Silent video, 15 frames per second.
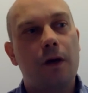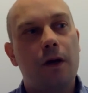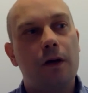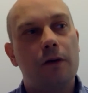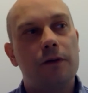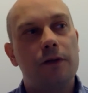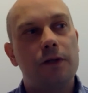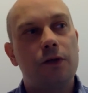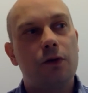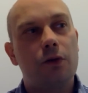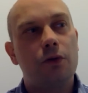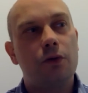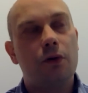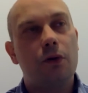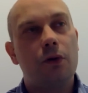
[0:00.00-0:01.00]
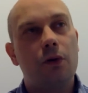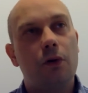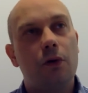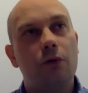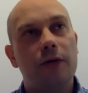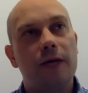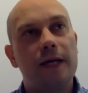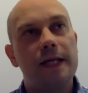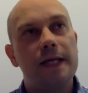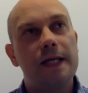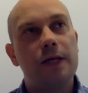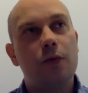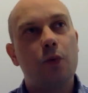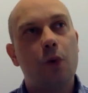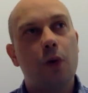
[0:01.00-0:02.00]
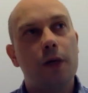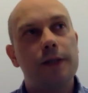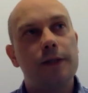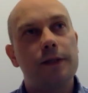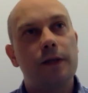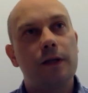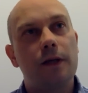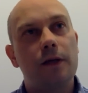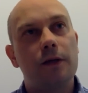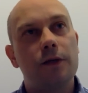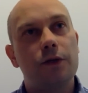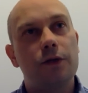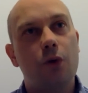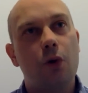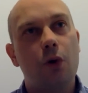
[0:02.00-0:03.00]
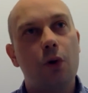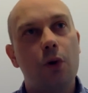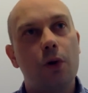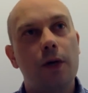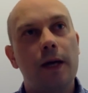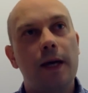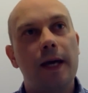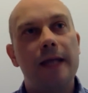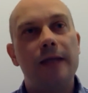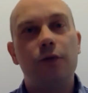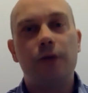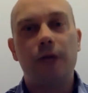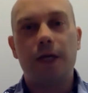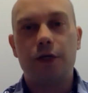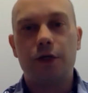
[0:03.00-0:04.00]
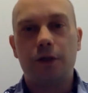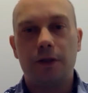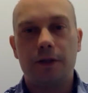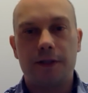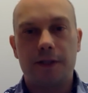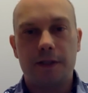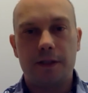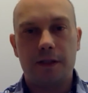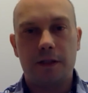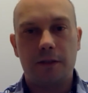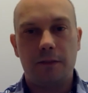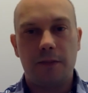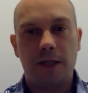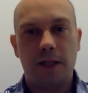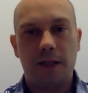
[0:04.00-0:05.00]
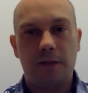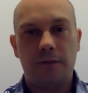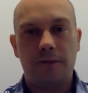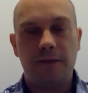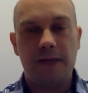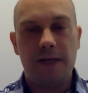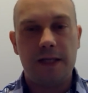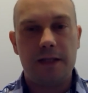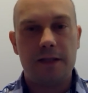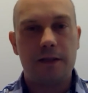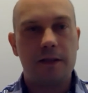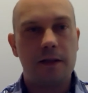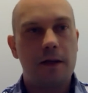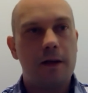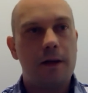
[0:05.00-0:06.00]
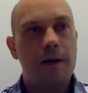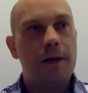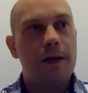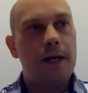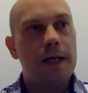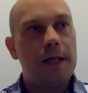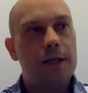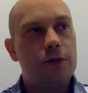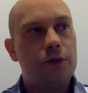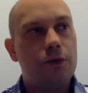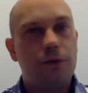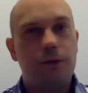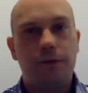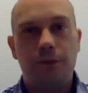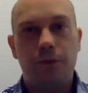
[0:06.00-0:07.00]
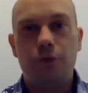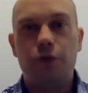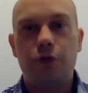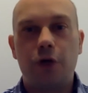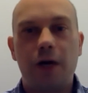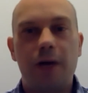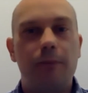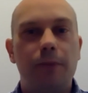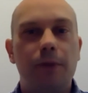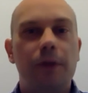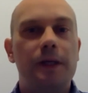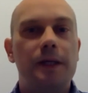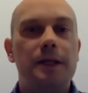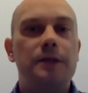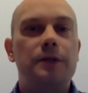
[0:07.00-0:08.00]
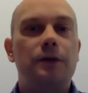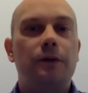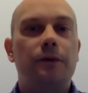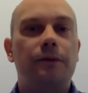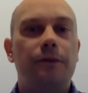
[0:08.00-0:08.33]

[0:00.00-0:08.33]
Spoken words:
there's already quite a strong educational system that feeds into the future employees of